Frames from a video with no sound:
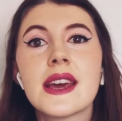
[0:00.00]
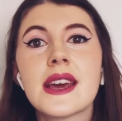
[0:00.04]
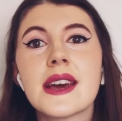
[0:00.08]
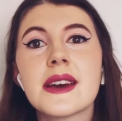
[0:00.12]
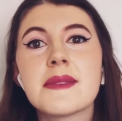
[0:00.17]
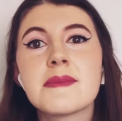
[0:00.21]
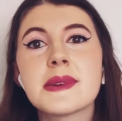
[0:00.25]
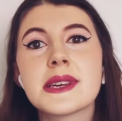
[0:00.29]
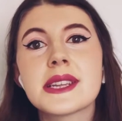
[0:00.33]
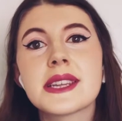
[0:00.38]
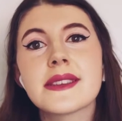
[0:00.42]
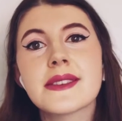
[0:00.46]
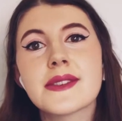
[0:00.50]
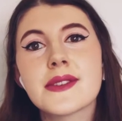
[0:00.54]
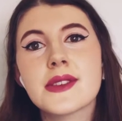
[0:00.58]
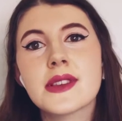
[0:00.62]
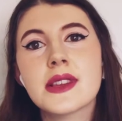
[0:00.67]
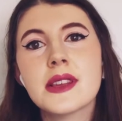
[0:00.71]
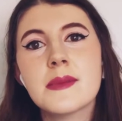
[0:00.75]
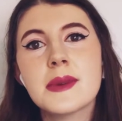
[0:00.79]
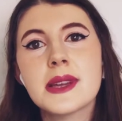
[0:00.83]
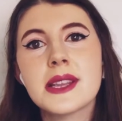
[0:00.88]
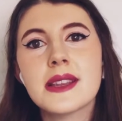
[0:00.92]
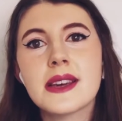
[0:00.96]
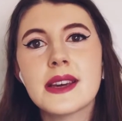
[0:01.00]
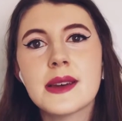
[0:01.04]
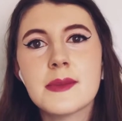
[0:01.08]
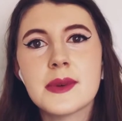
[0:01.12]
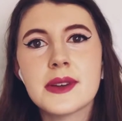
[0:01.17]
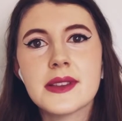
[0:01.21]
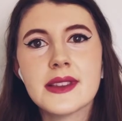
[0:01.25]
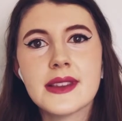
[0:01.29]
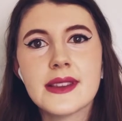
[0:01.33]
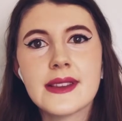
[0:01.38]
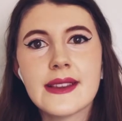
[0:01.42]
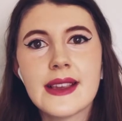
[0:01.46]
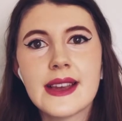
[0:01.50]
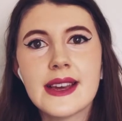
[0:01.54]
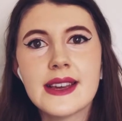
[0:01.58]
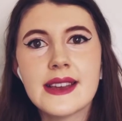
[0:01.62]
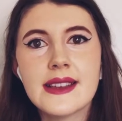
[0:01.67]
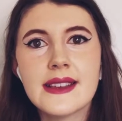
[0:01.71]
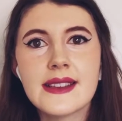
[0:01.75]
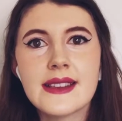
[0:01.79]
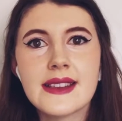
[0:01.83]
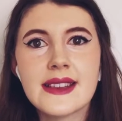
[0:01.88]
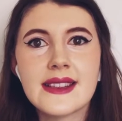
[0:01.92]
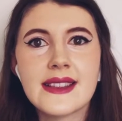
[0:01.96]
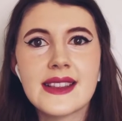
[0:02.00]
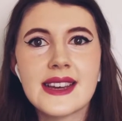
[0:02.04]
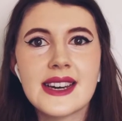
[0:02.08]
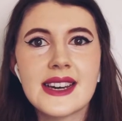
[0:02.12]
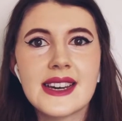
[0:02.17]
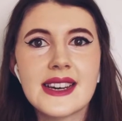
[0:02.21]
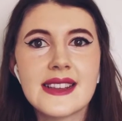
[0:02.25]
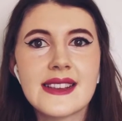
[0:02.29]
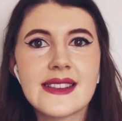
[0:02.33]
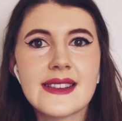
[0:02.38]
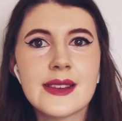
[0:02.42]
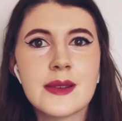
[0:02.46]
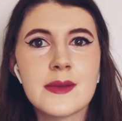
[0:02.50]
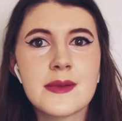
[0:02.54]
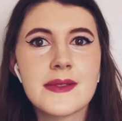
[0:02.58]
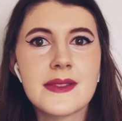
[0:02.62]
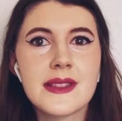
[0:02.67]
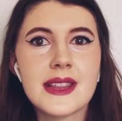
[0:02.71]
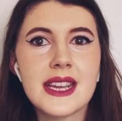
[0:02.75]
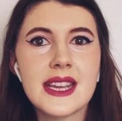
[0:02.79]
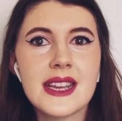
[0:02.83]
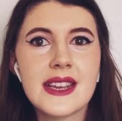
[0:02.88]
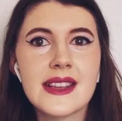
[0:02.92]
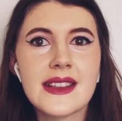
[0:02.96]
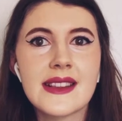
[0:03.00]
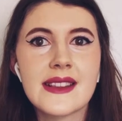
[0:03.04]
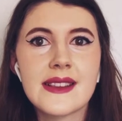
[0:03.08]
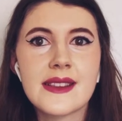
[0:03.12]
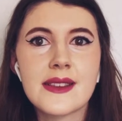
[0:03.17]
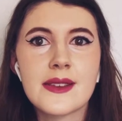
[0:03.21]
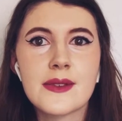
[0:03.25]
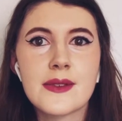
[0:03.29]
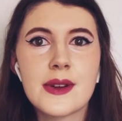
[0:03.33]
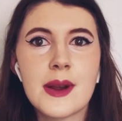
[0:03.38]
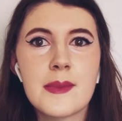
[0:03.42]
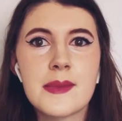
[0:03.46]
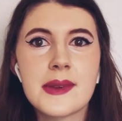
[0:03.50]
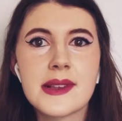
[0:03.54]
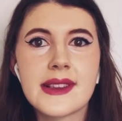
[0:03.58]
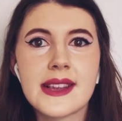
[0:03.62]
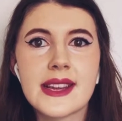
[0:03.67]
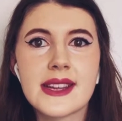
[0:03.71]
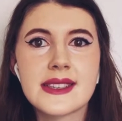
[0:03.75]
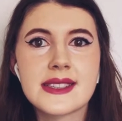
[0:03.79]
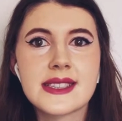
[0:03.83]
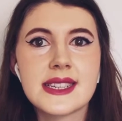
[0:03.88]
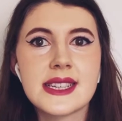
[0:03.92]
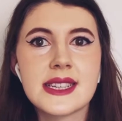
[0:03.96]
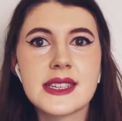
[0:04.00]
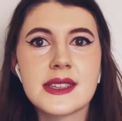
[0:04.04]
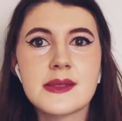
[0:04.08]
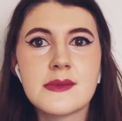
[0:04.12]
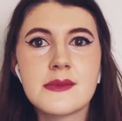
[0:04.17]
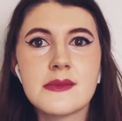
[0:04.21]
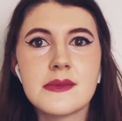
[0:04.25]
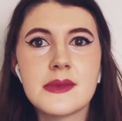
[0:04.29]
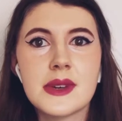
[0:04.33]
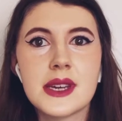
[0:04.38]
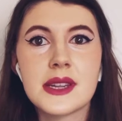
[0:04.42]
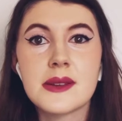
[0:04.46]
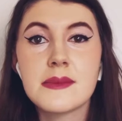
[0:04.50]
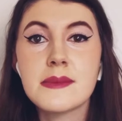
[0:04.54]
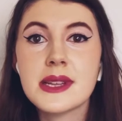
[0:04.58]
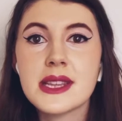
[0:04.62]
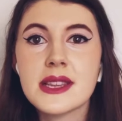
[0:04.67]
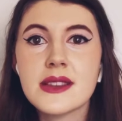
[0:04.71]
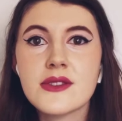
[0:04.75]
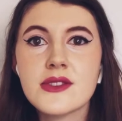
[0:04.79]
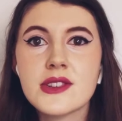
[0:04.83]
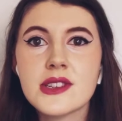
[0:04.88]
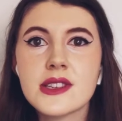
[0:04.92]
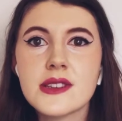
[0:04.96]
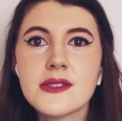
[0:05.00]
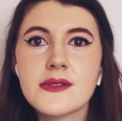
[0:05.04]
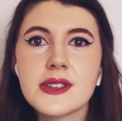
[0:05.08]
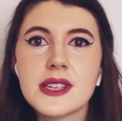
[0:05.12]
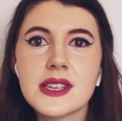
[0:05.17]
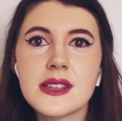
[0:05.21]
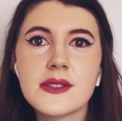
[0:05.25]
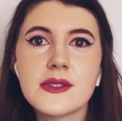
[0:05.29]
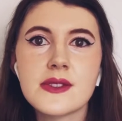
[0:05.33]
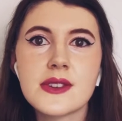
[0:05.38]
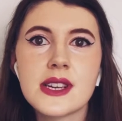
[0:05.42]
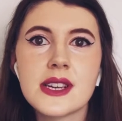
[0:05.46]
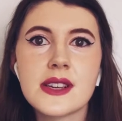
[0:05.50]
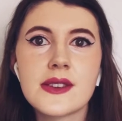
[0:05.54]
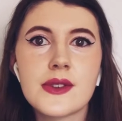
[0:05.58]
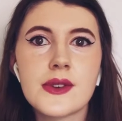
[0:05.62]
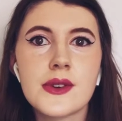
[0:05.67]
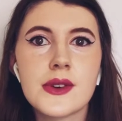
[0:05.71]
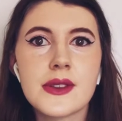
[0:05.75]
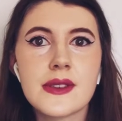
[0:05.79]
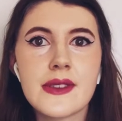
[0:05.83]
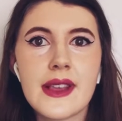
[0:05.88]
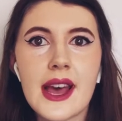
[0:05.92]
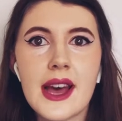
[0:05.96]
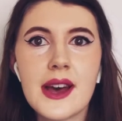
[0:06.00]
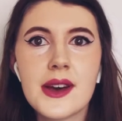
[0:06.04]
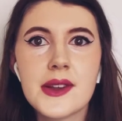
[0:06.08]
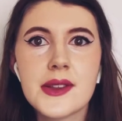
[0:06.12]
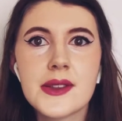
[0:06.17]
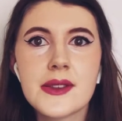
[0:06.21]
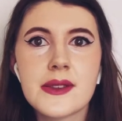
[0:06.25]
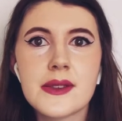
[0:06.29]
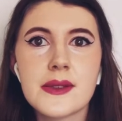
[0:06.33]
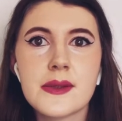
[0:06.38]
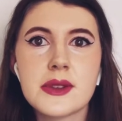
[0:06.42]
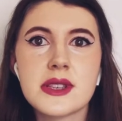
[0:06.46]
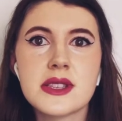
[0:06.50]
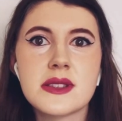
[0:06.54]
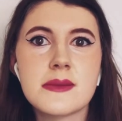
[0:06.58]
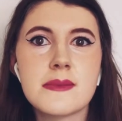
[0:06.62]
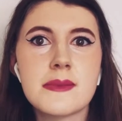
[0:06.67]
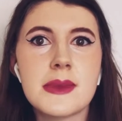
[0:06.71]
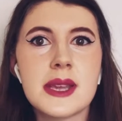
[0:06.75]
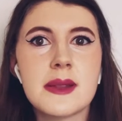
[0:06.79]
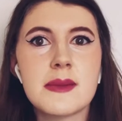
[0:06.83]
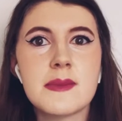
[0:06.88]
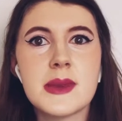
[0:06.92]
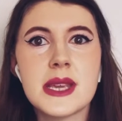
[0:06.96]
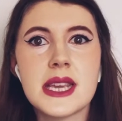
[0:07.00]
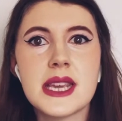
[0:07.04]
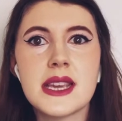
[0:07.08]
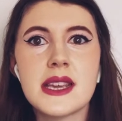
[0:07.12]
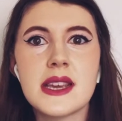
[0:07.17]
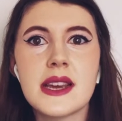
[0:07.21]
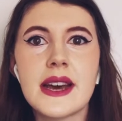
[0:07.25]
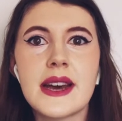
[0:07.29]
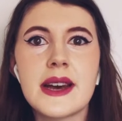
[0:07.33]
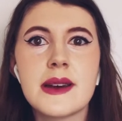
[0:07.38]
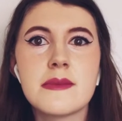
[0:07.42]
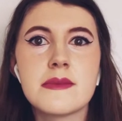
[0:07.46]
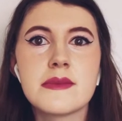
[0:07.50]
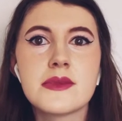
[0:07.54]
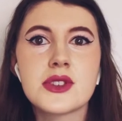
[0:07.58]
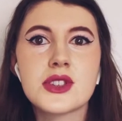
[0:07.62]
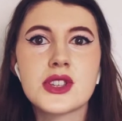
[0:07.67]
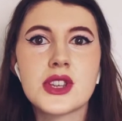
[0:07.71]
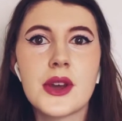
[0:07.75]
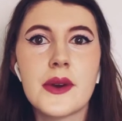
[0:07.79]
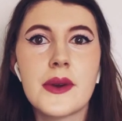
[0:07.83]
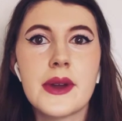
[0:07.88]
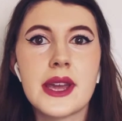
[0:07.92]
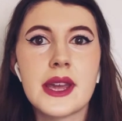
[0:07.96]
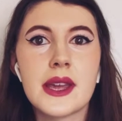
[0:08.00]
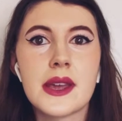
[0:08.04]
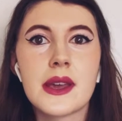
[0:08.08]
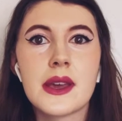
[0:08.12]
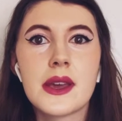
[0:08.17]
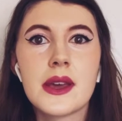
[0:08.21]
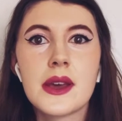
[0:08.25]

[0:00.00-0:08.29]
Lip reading: But it's also been hypothesized that some of these represented administrative districts or towns, which may be showing